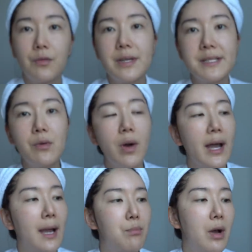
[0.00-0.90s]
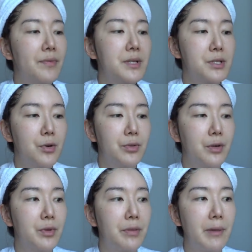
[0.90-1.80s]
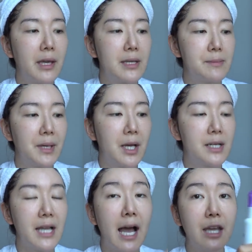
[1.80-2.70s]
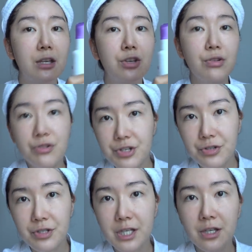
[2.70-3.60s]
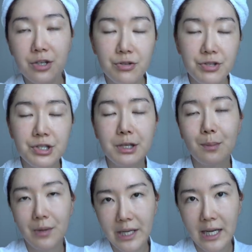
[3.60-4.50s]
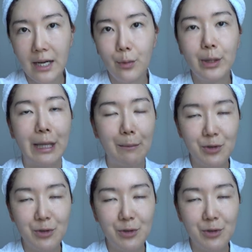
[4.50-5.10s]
reason why I brought this toner with me is because I usually break out when I'm